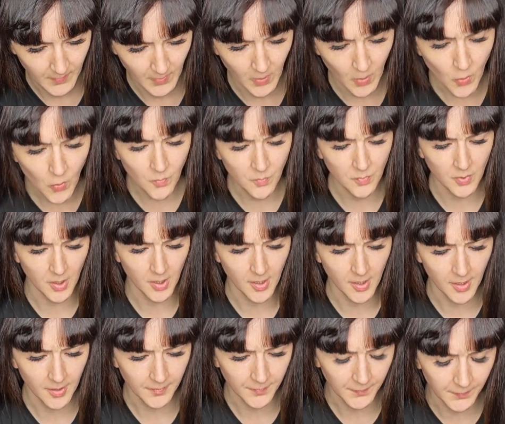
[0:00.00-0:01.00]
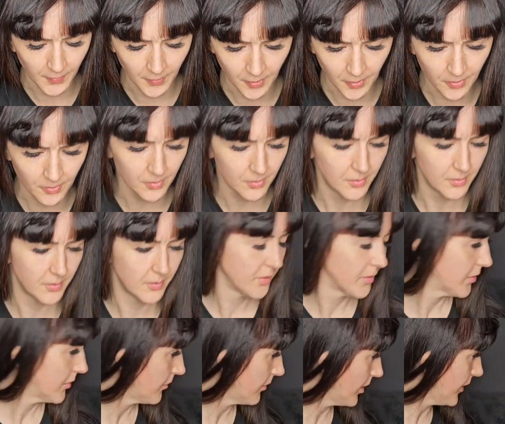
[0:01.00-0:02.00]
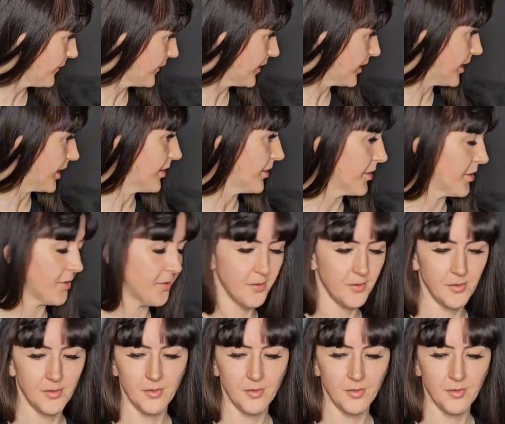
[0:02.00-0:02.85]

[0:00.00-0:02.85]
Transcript: Oh, so we're at the gecko.